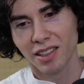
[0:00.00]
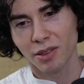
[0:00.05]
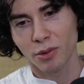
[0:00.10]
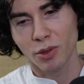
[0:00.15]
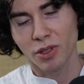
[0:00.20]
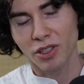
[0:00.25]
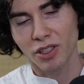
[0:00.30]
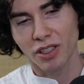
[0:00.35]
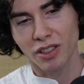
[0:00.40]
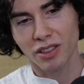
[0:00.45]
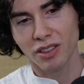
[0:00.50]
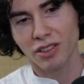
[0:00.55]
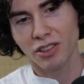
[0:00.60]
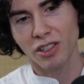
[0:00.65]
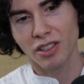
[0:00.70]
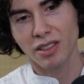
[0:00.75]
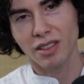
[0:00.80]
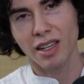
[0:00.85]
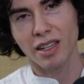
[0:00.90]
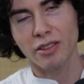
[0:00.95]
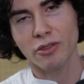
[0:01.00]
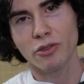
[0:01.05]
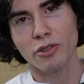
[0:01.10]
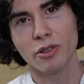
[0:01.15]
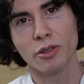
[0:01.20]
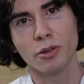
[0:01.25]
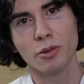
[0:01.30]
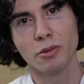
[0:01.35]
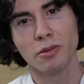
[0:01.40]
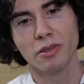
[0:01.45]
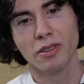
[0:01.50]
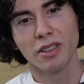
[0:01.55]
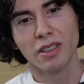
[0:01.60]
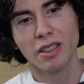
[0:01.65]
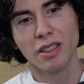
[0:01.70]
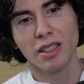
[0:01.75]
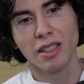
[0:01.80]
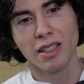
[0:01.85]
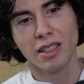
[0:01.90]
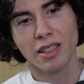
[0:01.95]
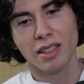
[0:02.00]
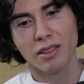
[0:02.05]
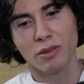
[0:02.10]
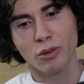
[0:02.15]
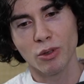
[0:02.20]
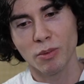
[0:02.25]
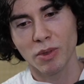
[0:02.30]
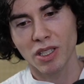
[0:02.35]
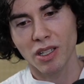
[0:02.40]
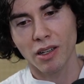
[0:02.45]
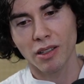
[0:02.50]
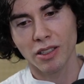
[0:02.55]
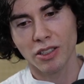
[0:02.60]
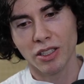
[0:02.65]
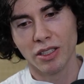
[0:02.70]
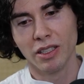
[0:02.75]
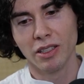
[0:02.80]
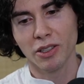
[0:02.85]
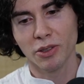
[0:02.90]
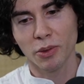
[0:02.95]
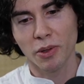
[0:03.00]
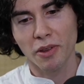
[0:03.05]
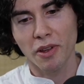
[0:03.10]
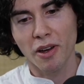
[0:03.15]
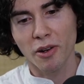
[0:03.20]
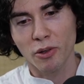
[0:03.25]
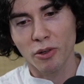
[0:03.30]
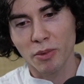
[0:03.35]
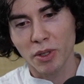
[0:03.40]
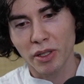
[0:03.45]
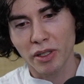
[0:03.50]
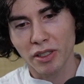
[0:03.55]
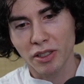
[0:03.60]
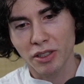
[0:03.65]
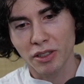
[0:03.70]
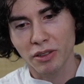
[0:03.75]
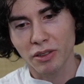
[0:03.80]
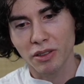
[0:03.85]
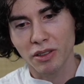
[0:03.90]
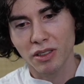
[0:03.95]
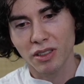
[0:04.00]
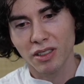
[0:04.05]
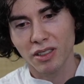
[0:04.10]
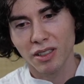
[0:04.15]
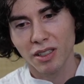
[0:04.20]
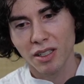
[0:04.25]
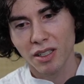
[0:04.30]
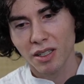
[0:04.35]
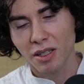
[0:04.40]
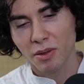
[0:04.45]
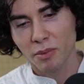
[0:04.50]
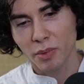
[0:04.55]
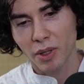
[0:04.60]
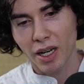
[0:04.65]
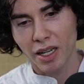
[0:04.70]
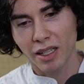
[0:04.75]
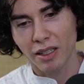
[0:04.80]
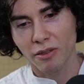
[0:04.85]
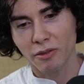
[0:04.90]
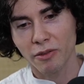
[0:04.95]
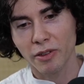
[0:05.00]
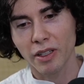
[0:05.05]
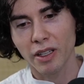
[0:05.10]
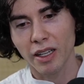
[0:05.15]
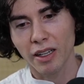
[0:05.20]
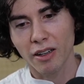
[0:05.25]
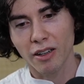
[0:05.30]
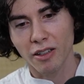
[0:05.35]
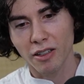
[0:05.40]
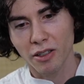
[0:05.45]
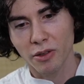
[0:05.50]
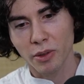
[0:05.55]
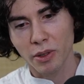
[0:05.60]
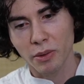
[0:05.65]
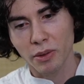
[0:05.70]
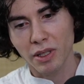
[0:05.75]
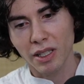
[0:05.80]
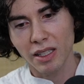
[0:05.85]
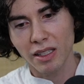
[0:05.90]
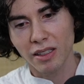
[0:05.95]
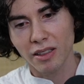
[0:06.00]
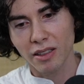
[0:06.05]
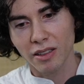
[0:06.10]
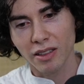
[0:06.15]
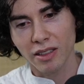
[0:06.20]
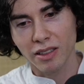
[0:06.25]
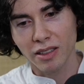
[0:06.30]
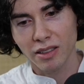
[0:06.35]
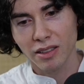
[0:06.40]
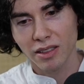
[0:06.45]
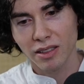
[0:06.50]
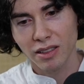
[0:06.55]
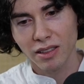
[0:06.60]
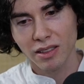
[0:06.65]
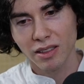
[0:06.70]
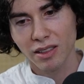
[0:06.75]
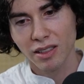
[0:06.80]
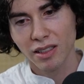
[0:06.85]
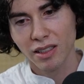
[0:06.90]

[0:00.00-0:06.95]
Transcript: which is just not true. Rheumatology deals with autoimmune issues, but I didn't feel like arguing with the ER nurse.